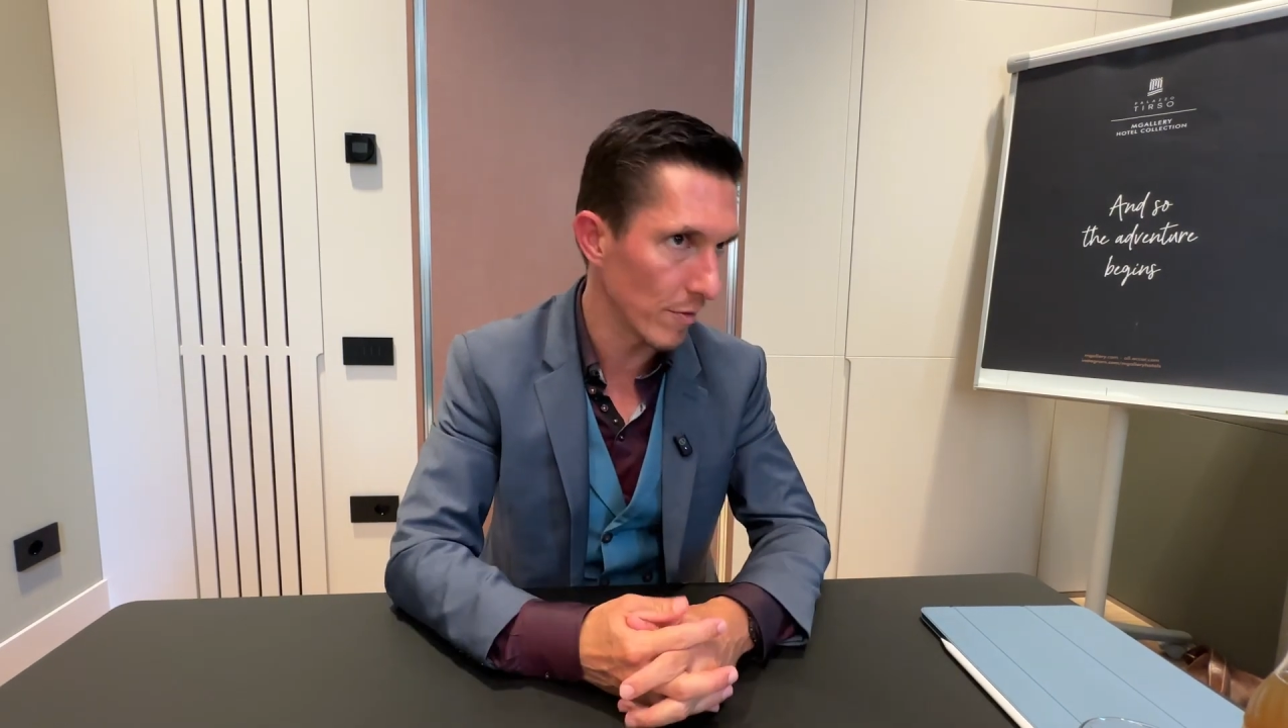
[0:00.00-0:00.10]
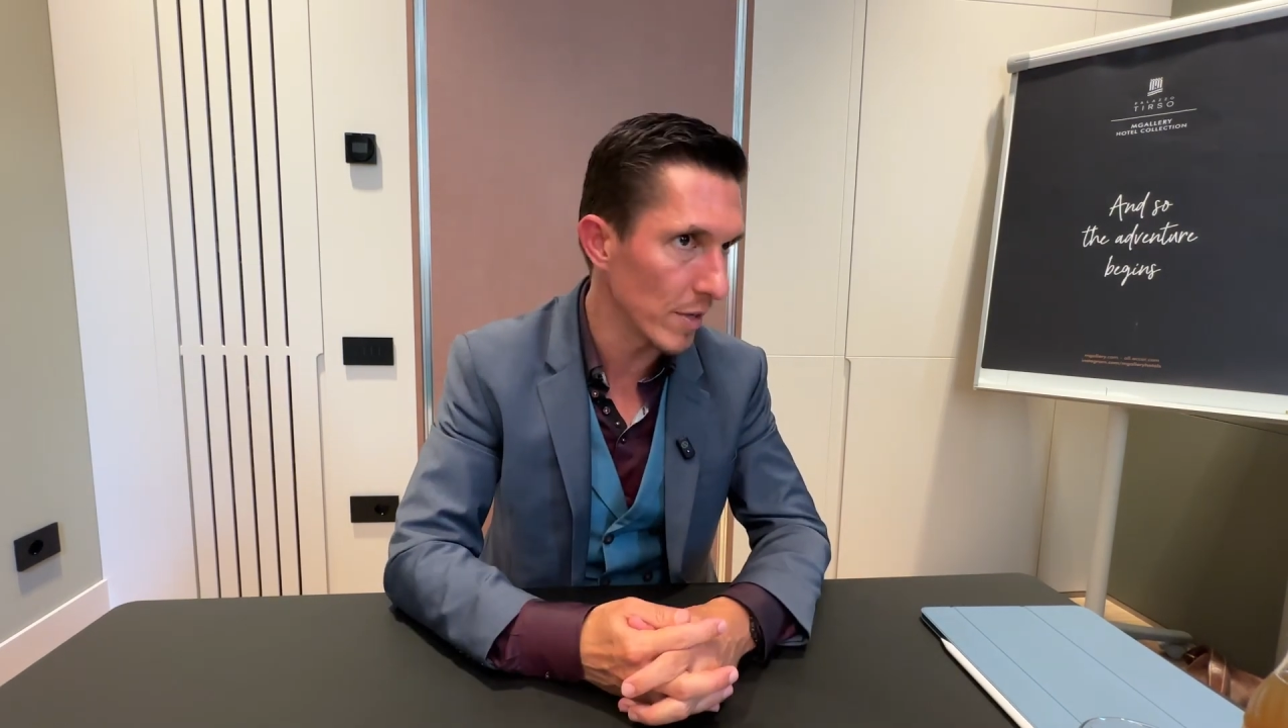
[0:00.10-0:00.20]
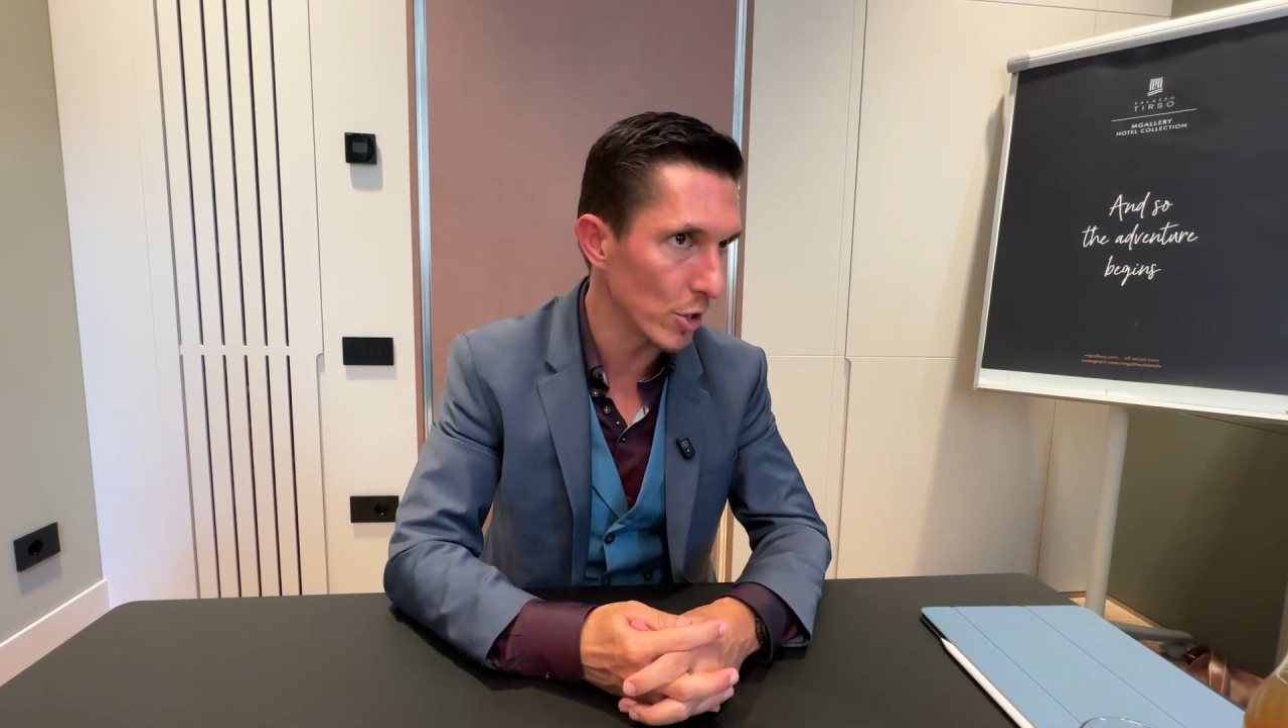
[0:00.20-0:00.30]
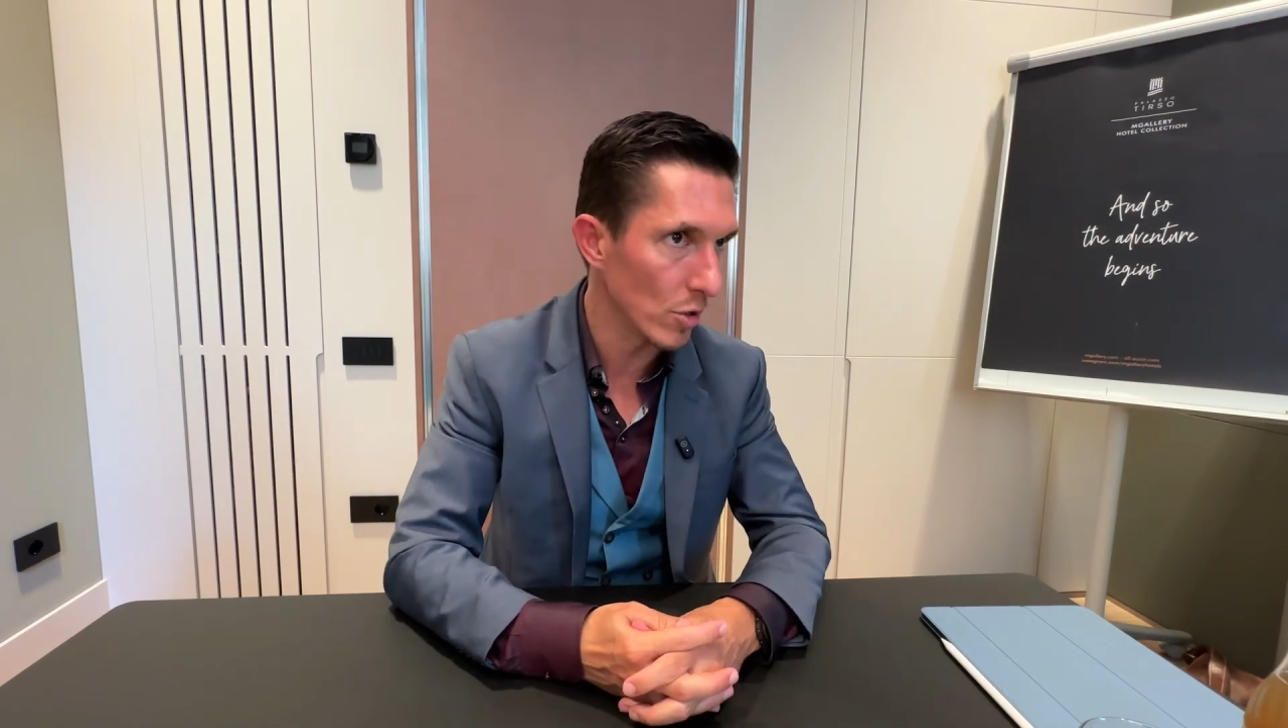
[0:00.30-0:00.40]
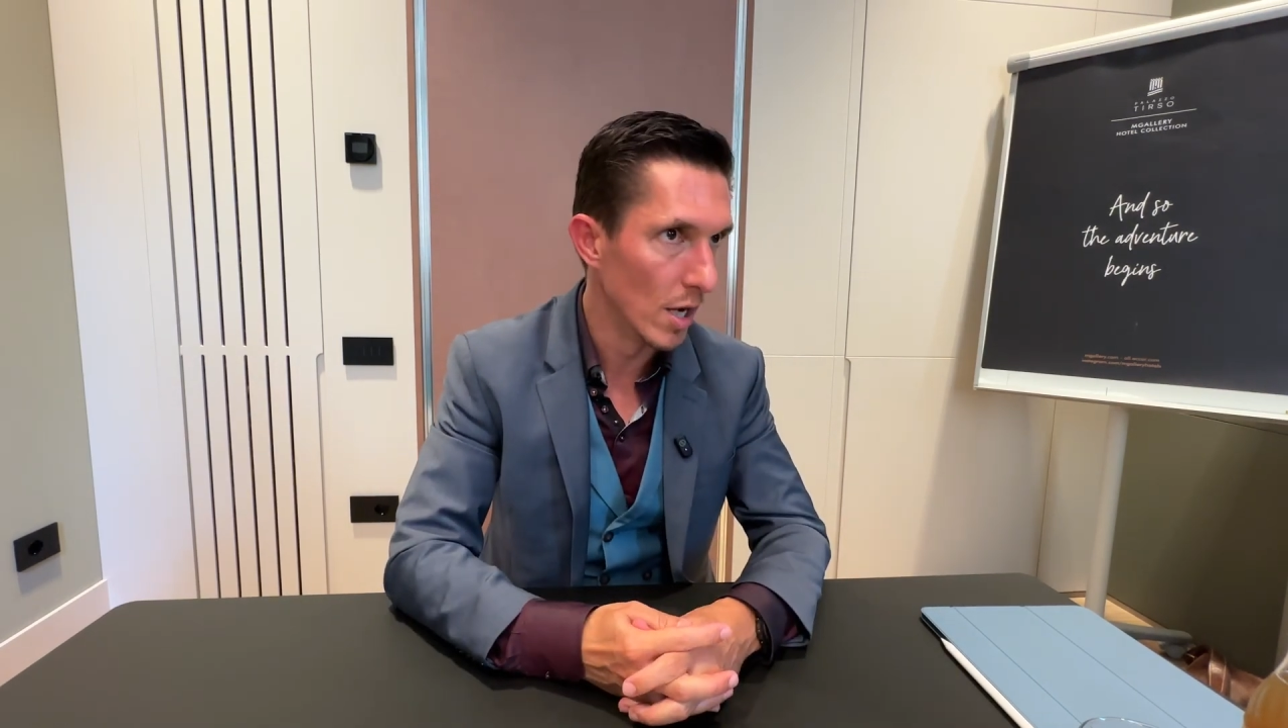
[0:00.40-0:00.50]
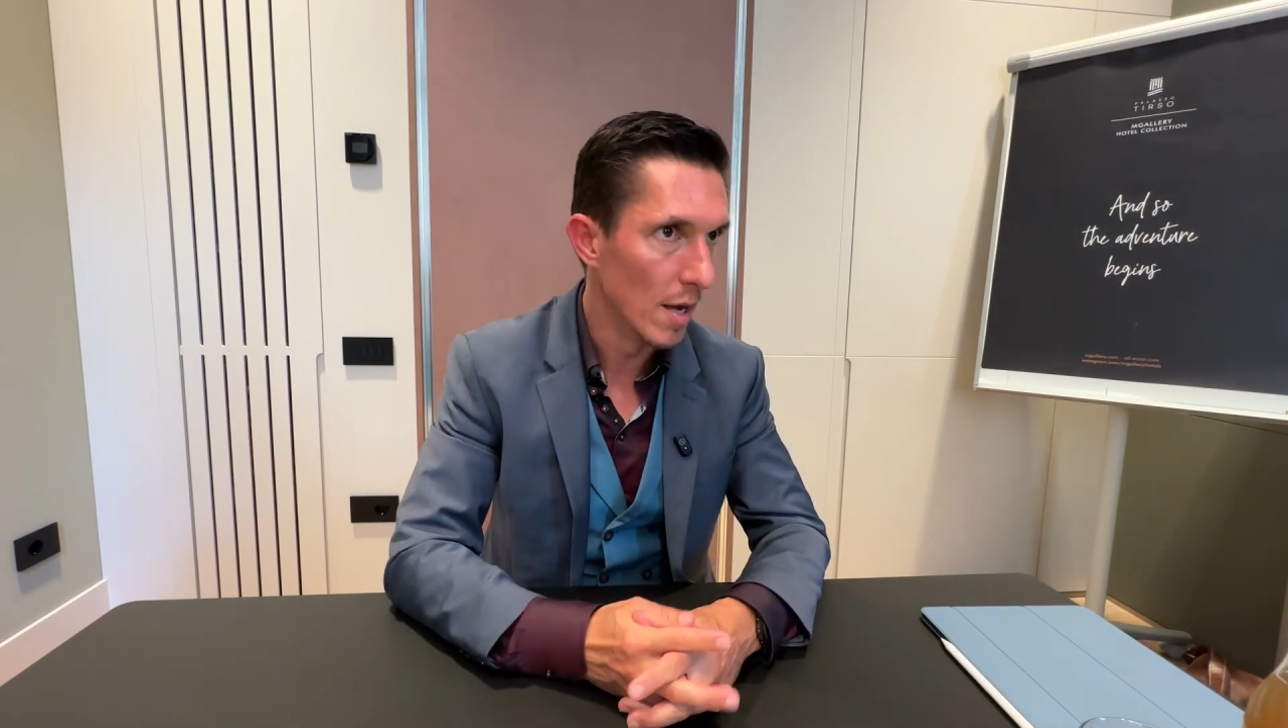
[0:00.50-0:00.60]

video.